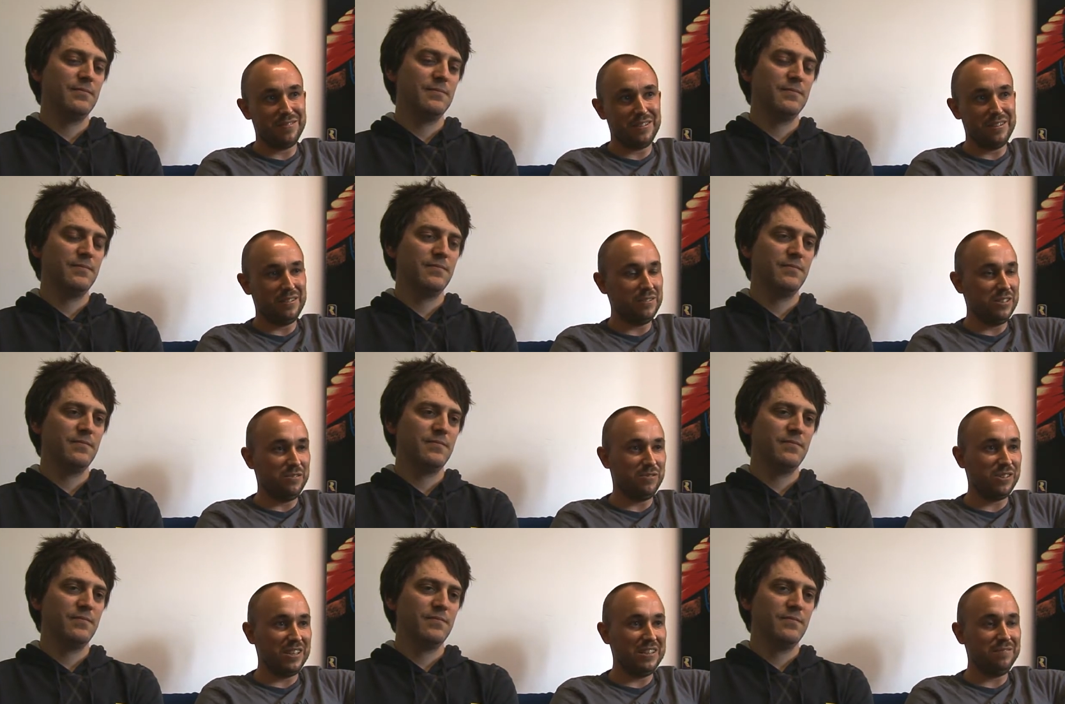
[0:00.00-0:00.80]
Speaker 1: Uh,
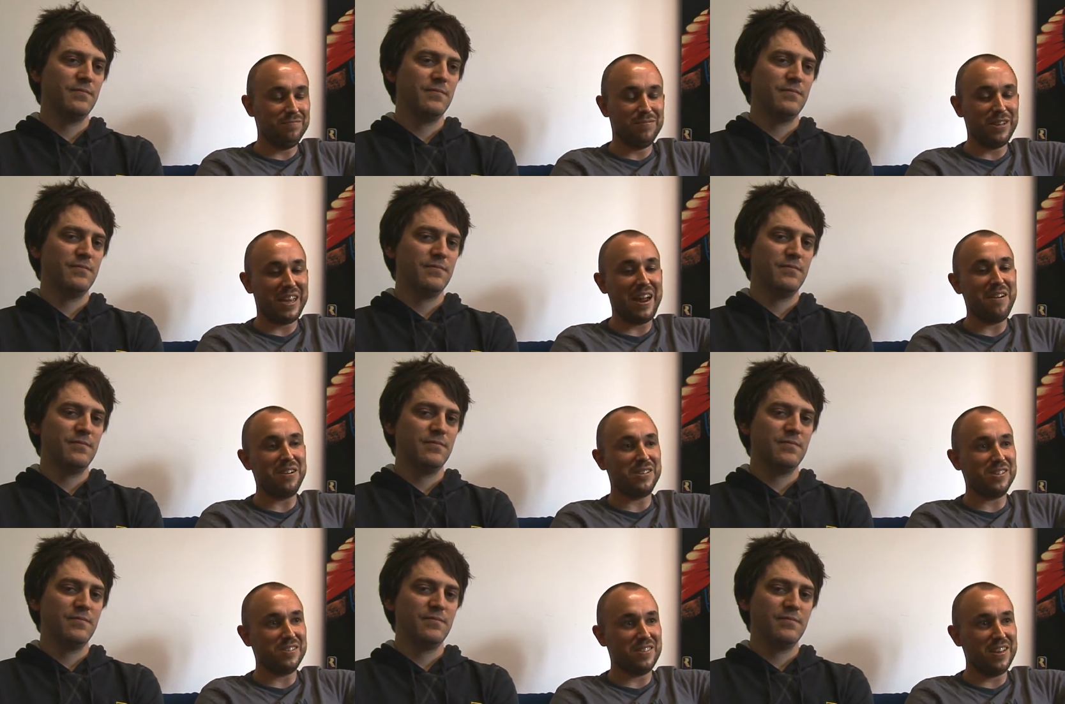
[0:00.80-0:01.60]
you've seen the
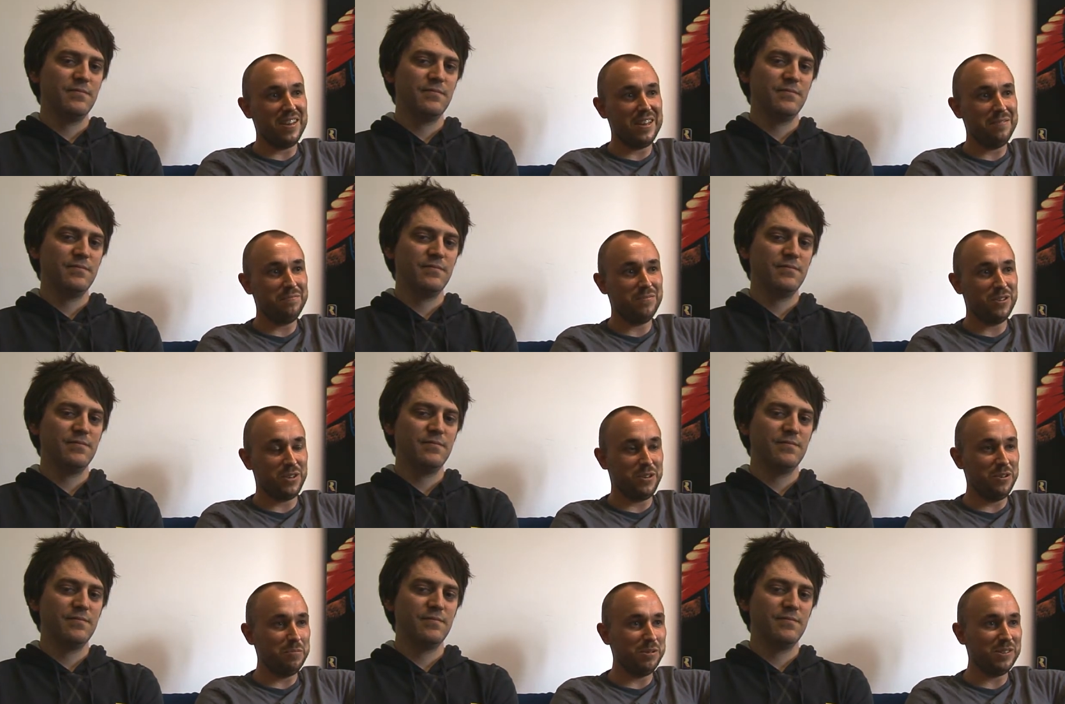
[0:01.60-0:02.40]
characters are there, the
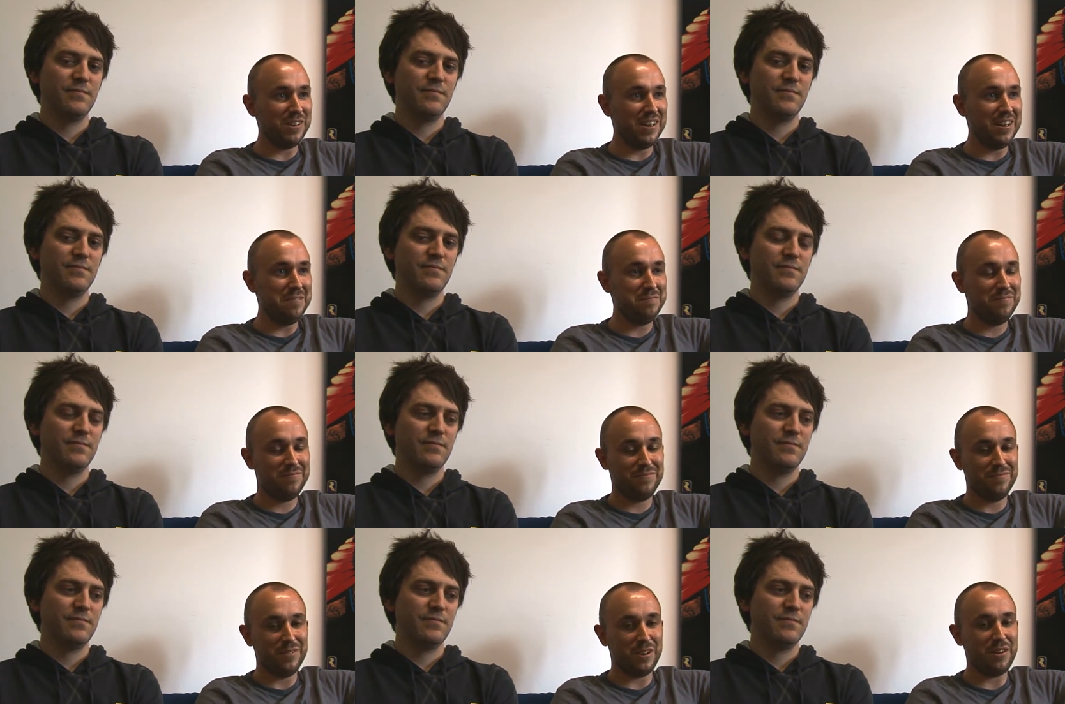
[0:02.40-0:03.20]
humour's there,
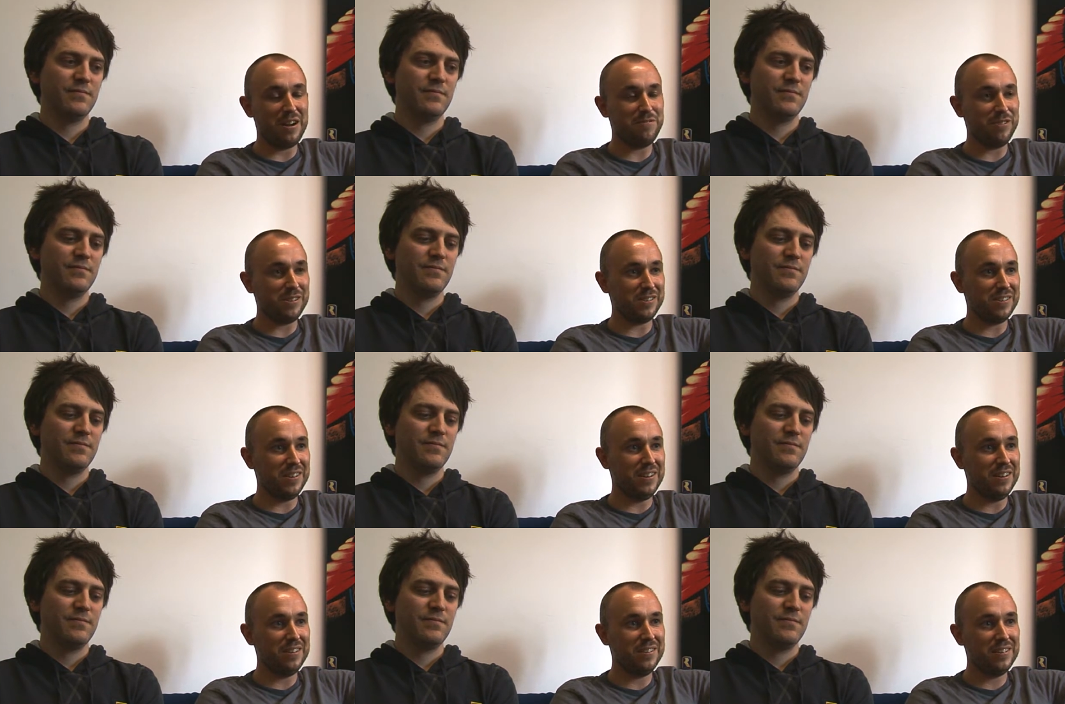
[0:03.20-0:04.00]
the graphics are
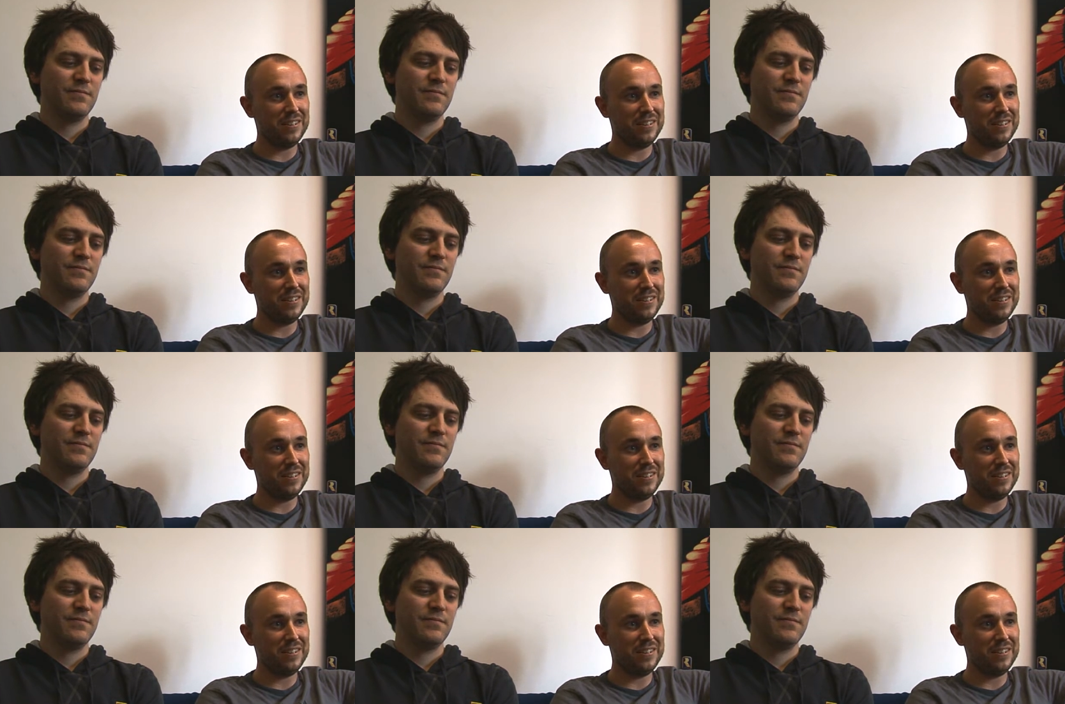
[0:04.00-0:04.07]
there.